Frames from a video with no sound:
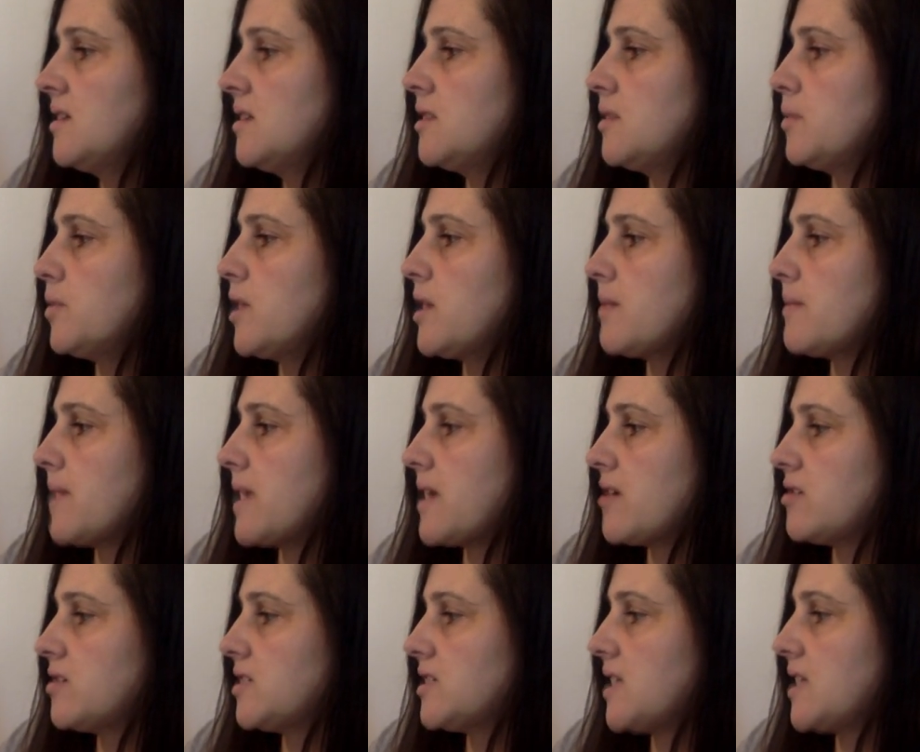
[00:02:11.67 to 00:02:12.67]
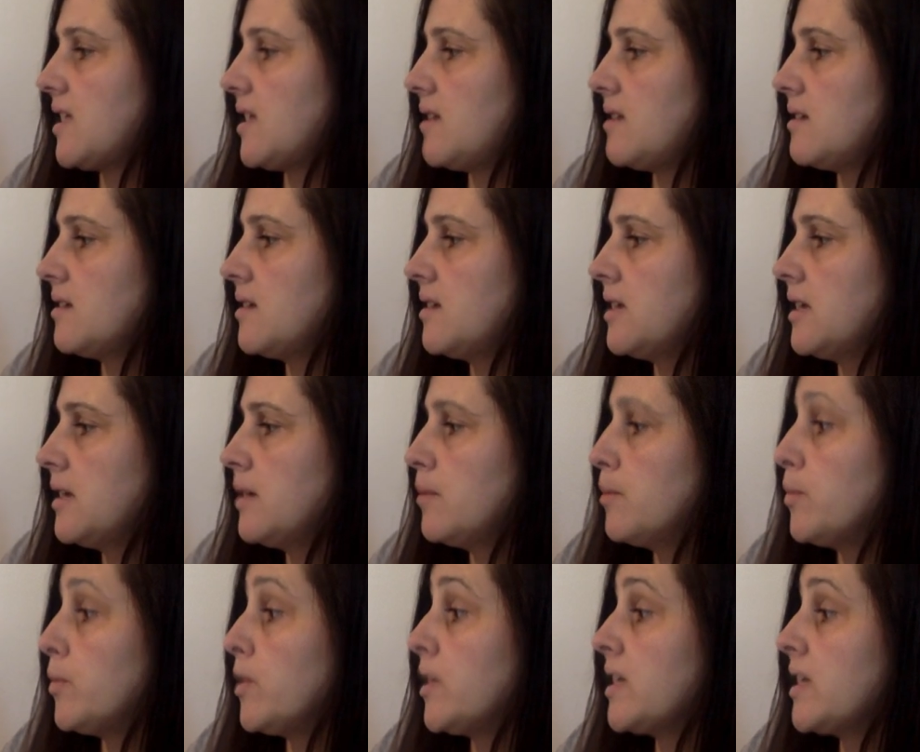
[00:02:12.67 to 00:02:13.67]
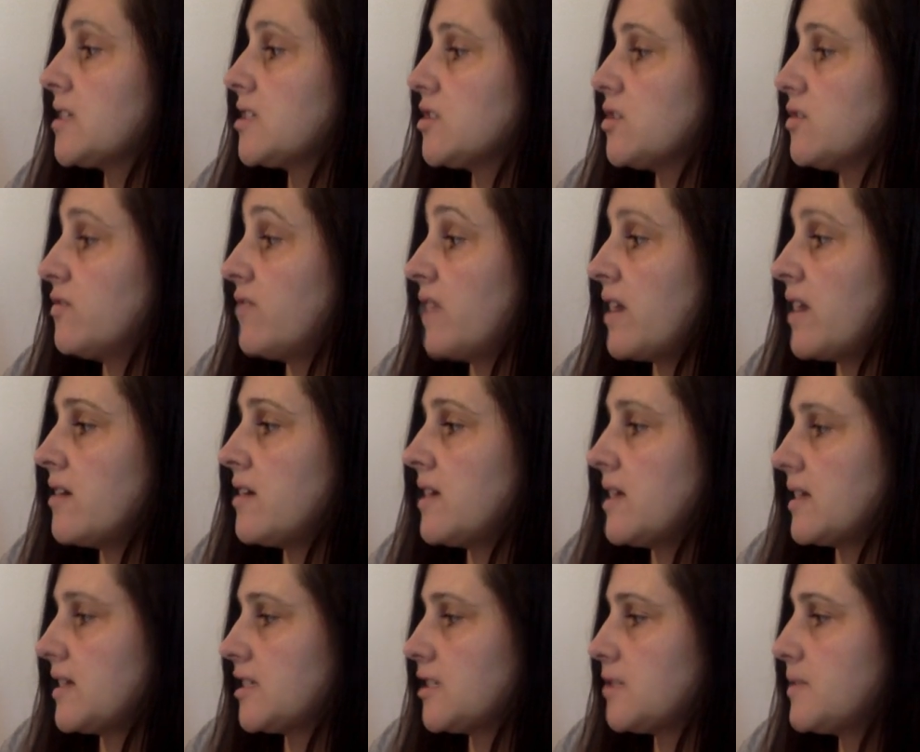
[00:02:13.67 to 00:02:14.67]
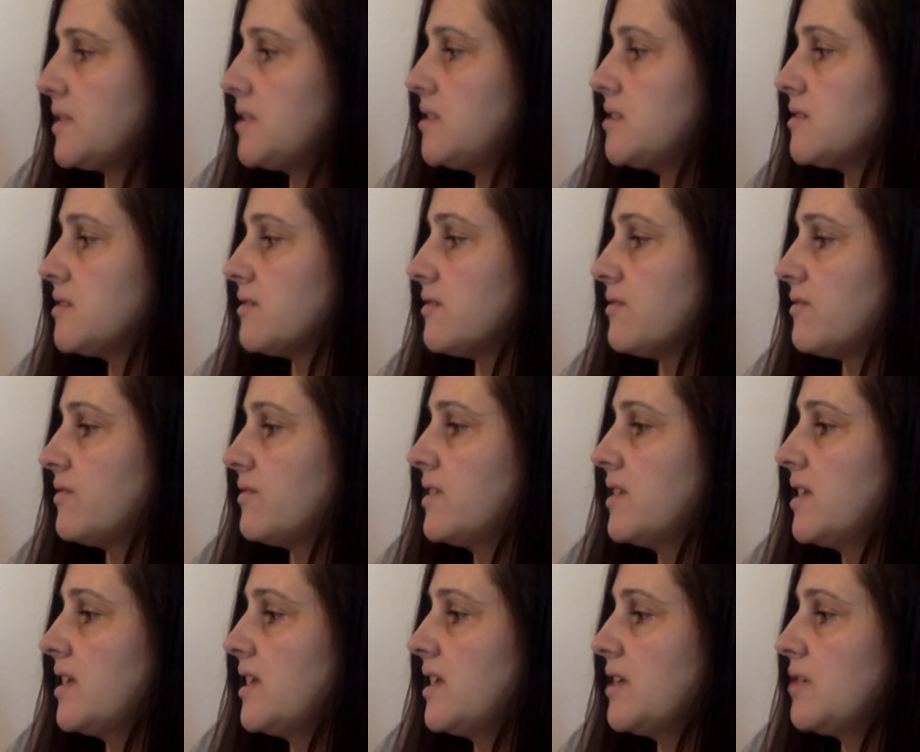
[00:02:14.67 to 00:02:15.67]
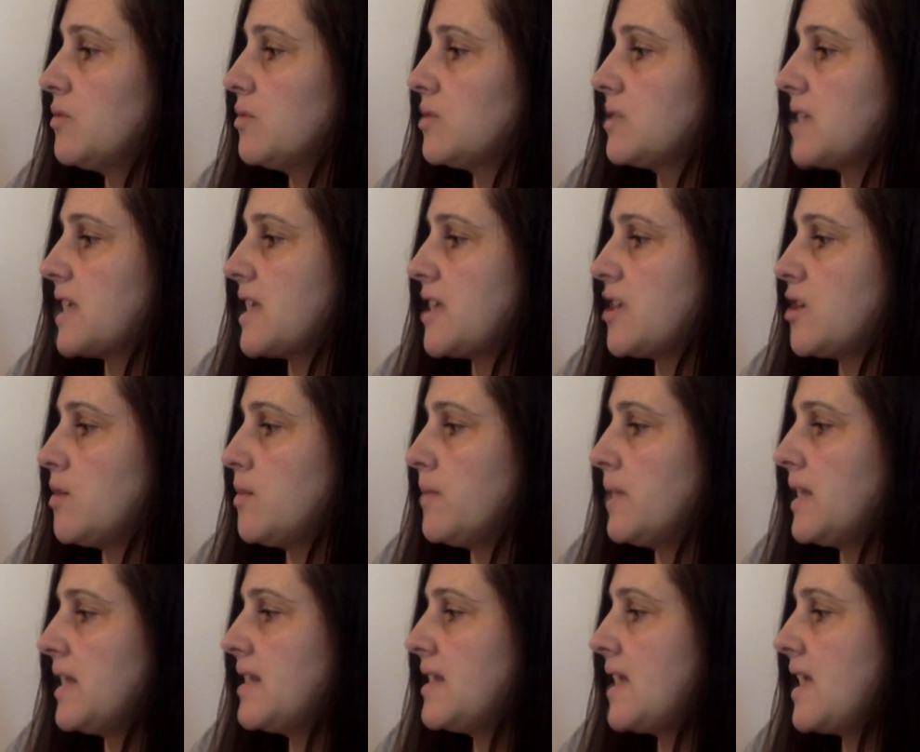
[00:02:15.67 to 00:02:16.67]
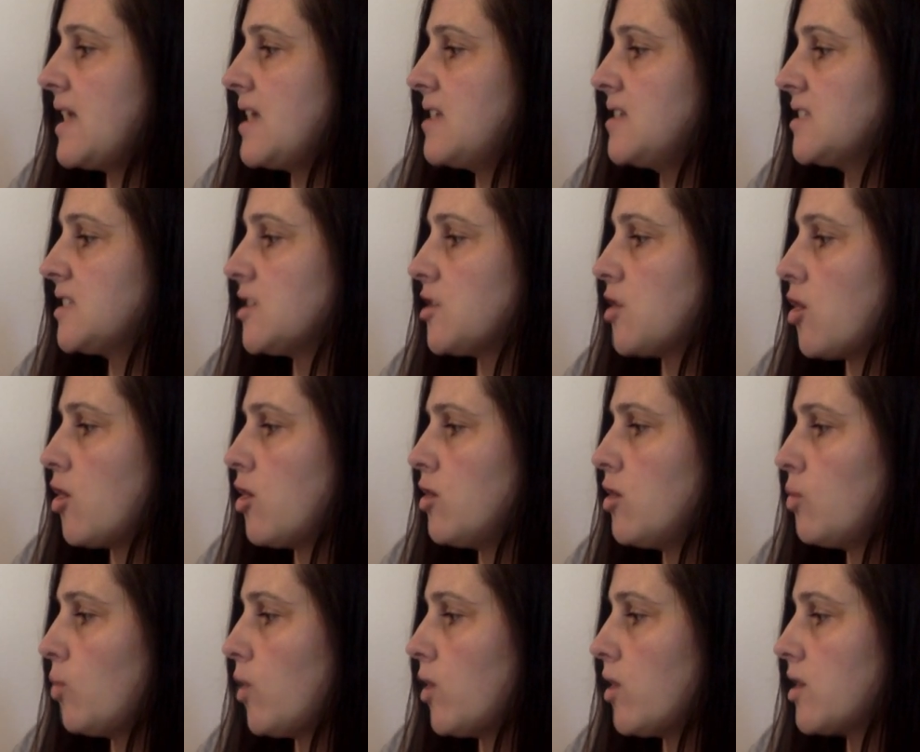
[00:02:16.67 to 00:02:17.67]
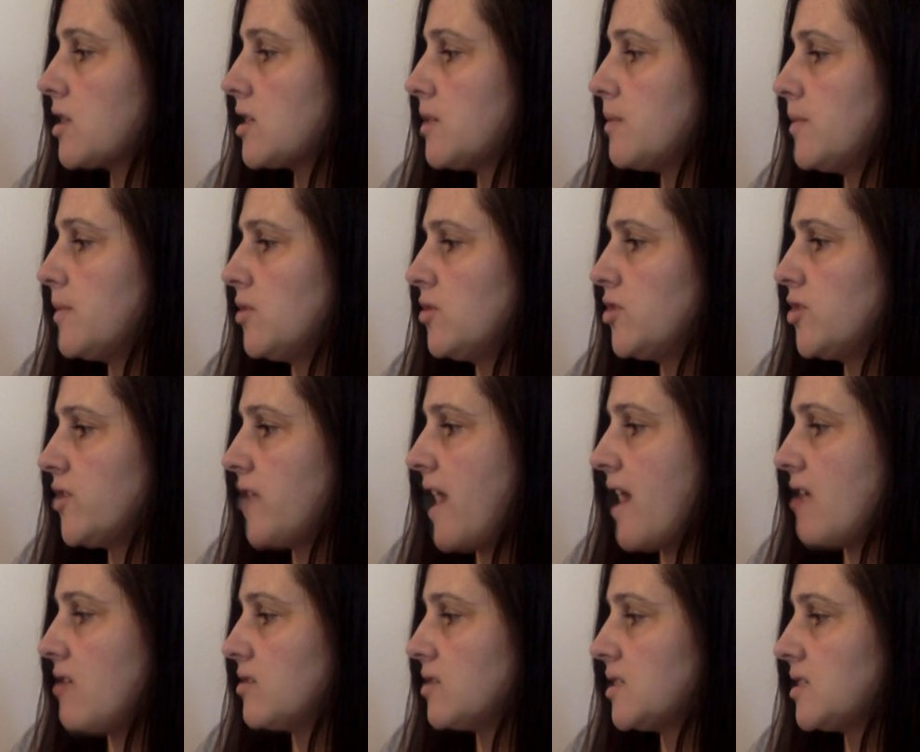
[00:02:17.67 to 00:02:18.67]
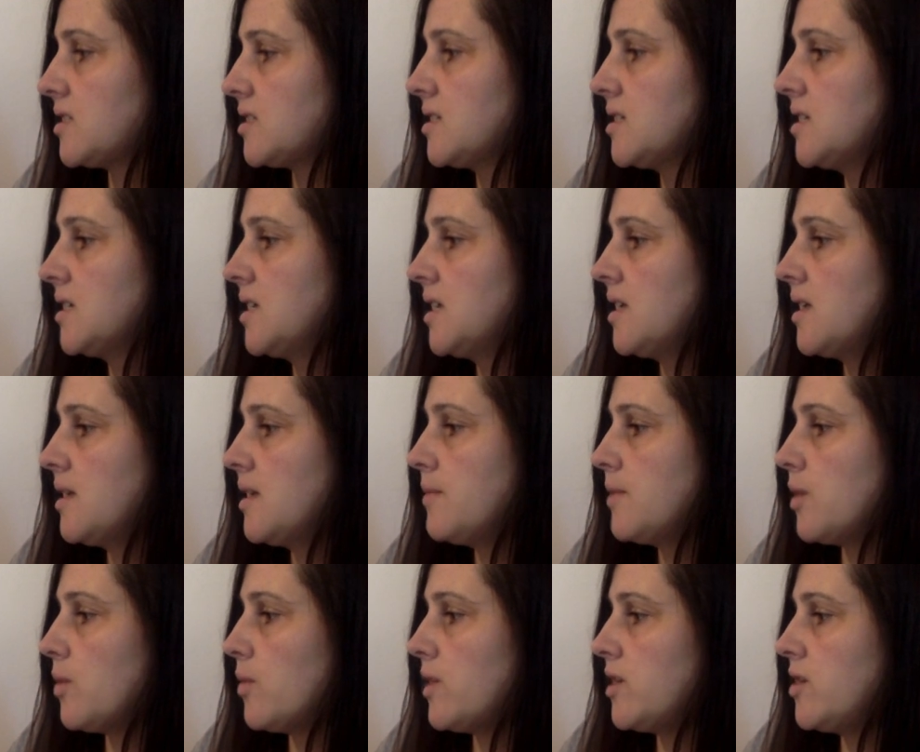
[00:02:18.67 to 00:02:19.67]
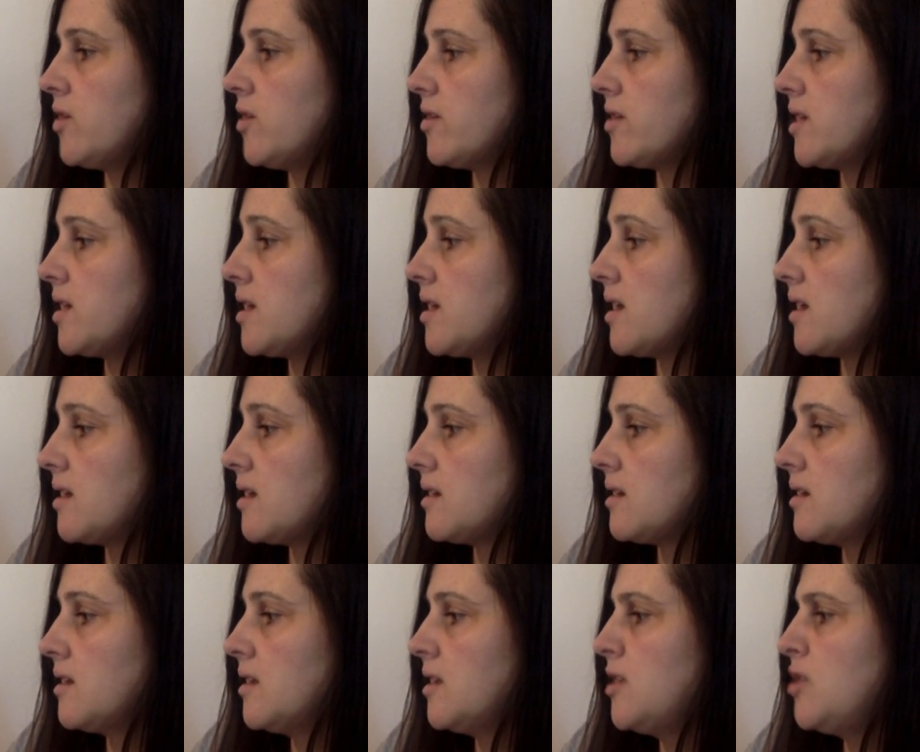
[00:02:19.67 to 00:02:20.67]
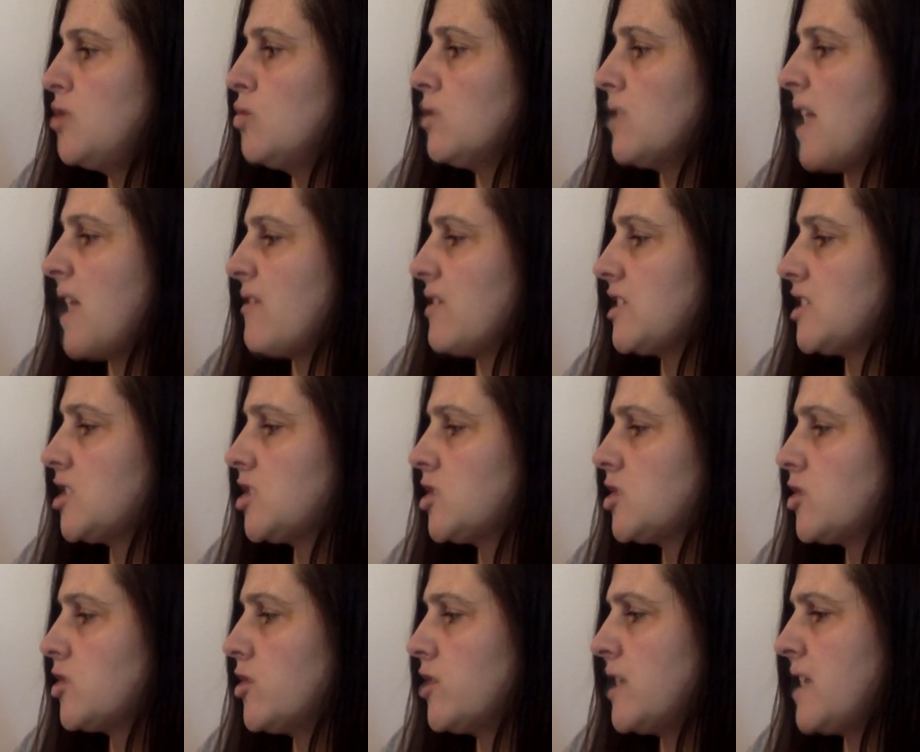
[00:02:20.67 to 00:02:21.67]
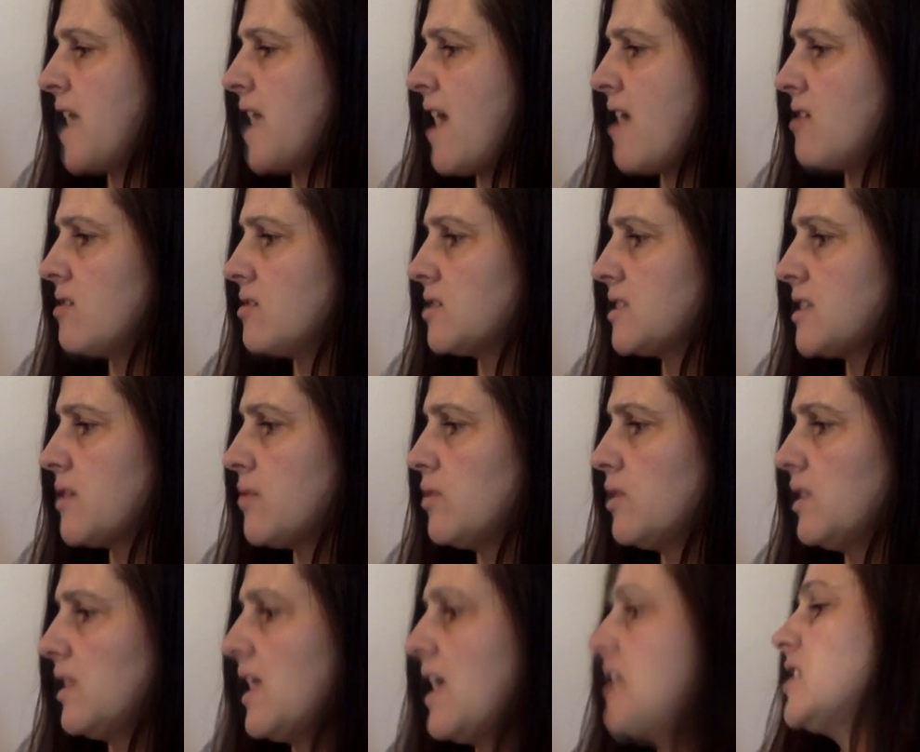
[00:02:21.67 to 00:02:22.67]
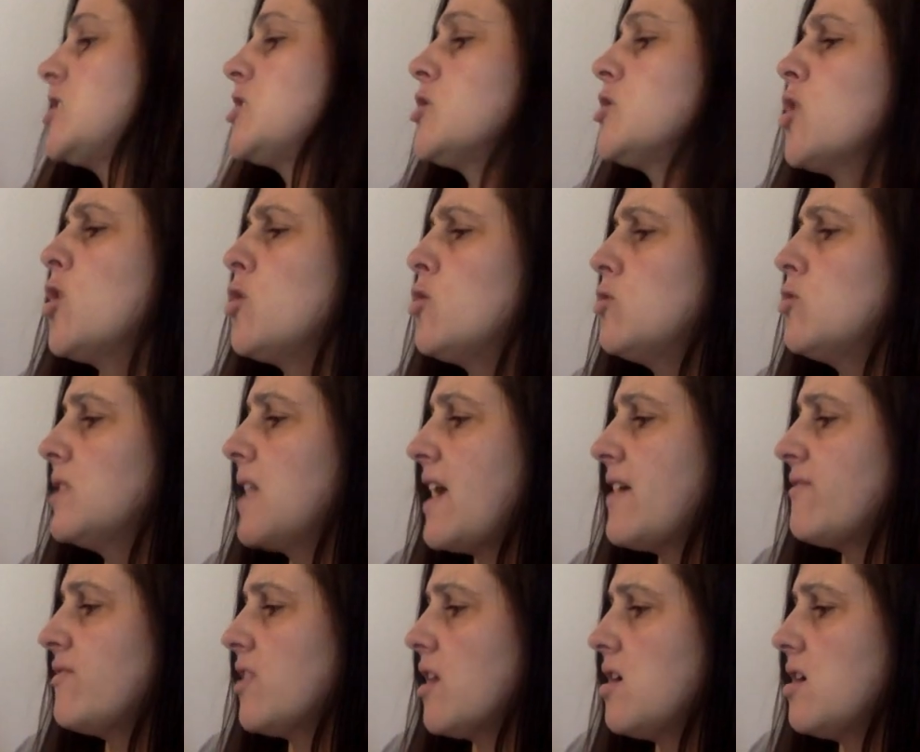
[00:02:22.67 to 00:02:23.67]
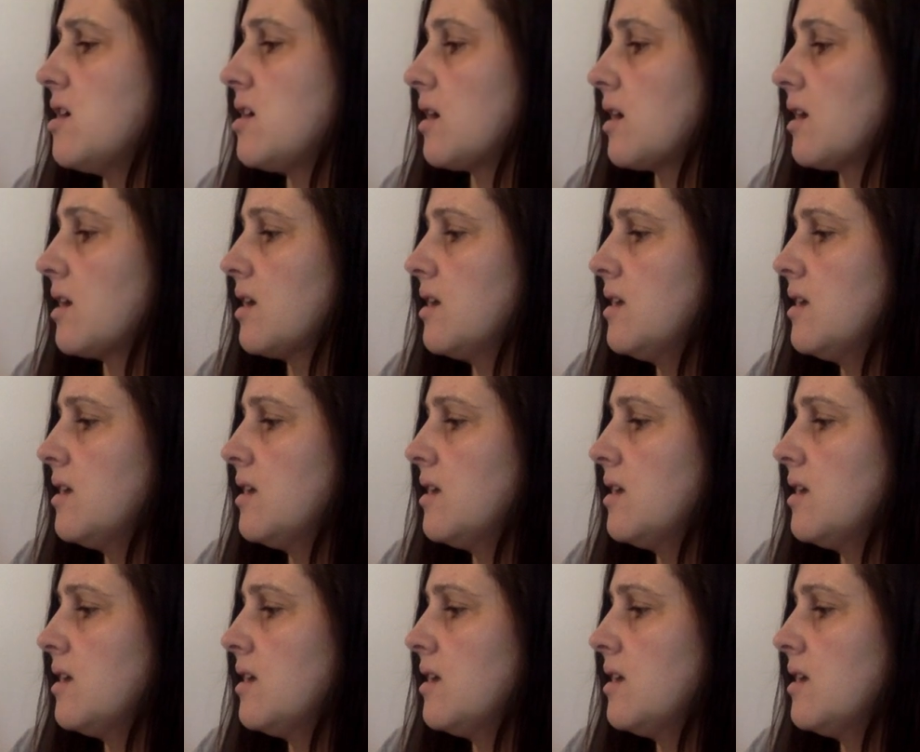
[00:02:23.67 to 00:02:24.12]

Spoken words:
The brickmaker said, "Bricks are very expensive. It will take you many days and hard work to build your house. But when you are done, you will have a sturdy house that will last your whole life long."